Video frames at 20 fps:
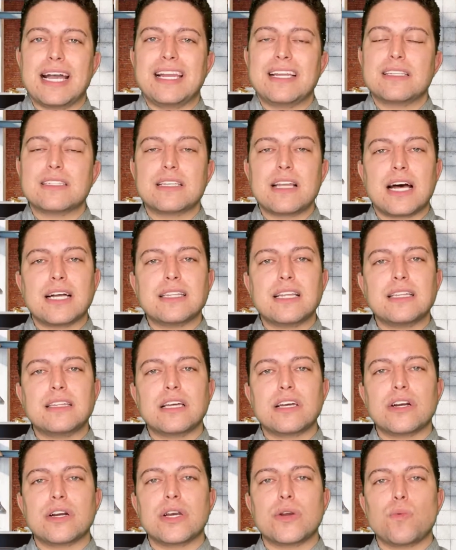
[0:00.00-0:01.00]
it's not that
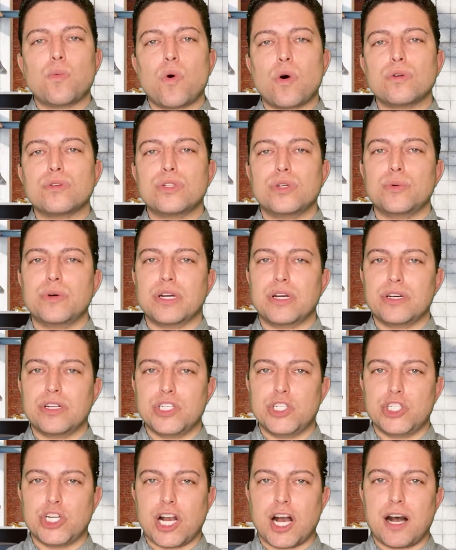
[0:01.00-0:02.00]
they won't do a good
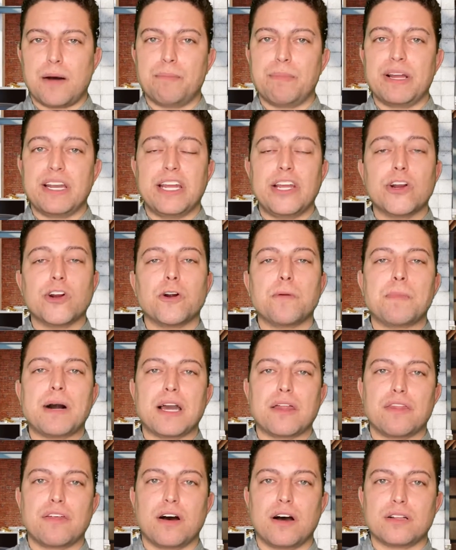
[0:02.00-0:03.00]
job, but here are my
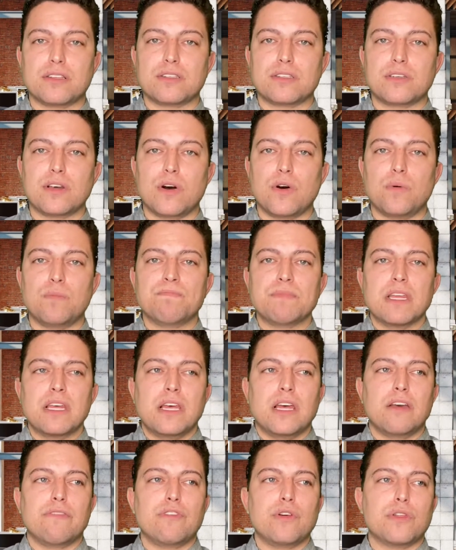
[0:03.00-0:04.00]
thoughts. So
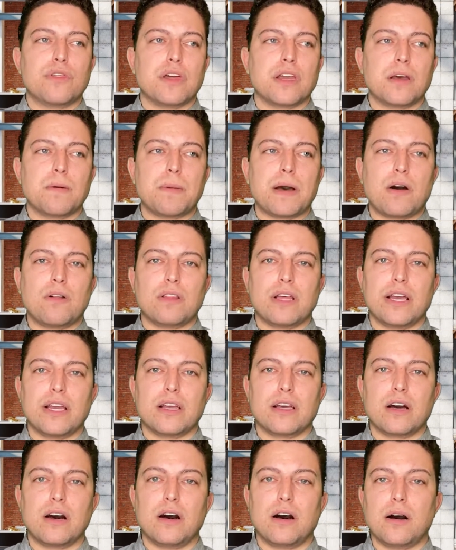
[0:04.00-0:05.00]
if you think about like
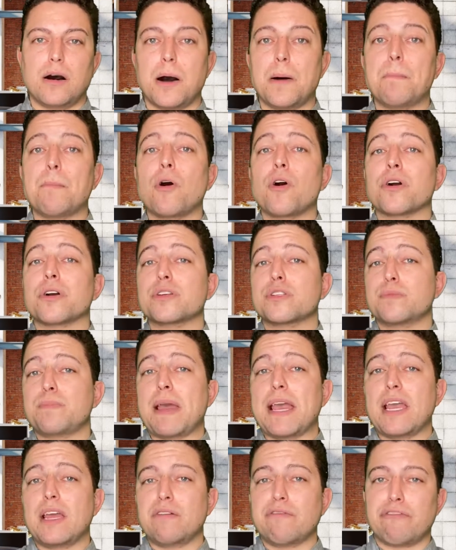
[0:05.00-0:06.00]
a Marc
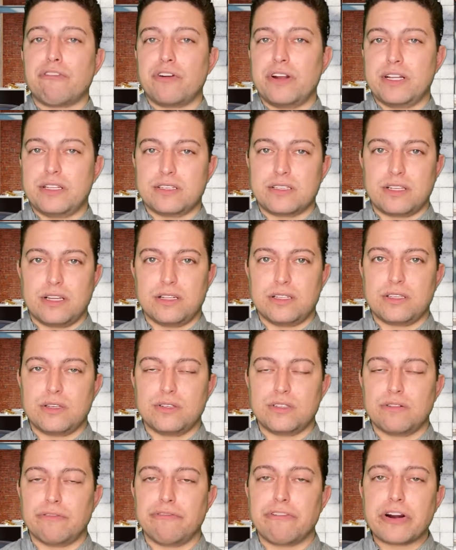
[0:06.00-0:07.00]
Spain, for instance, is
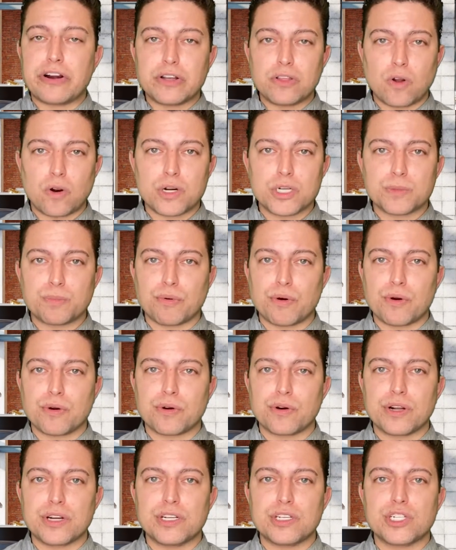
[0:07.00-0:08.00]
a very large
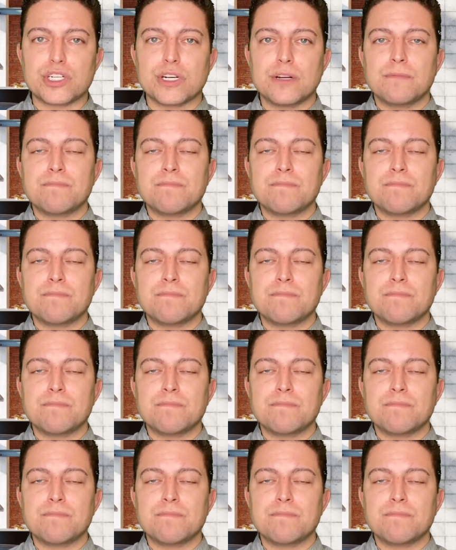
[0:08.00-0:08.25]
brokerage.